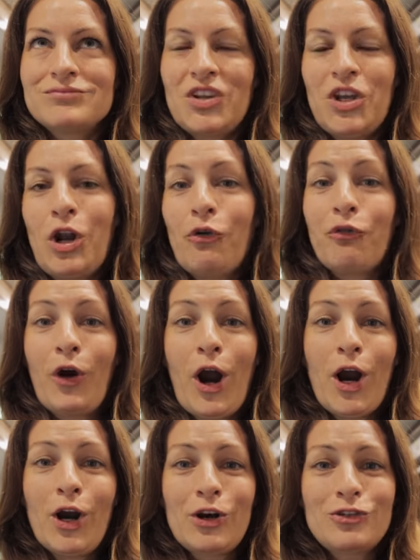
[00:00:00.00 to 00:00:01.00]
you know, for
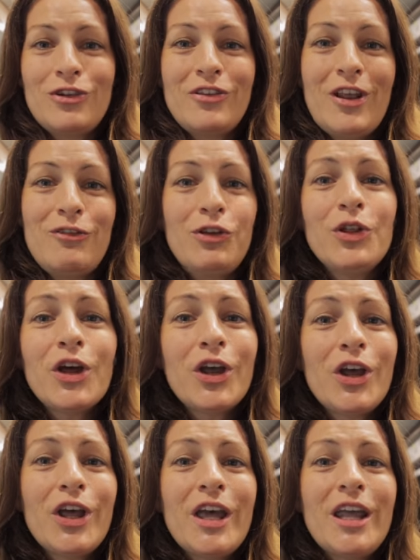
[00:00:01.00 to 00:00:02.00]
her, she said, if you look
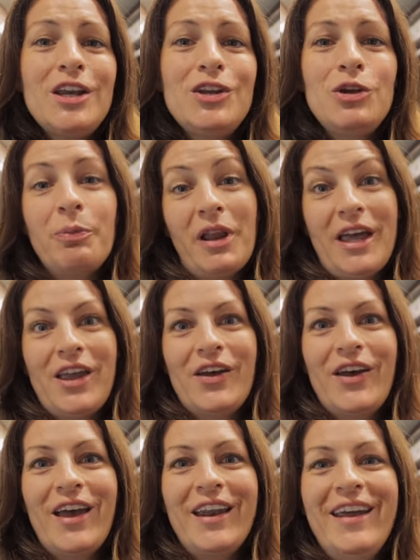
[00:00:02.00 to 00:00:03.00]
good, you play
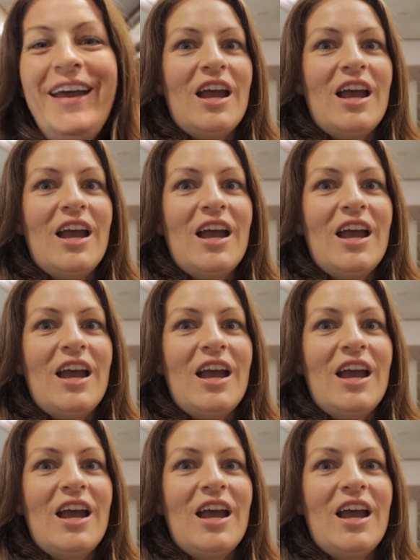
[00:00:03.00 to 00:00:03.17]
good.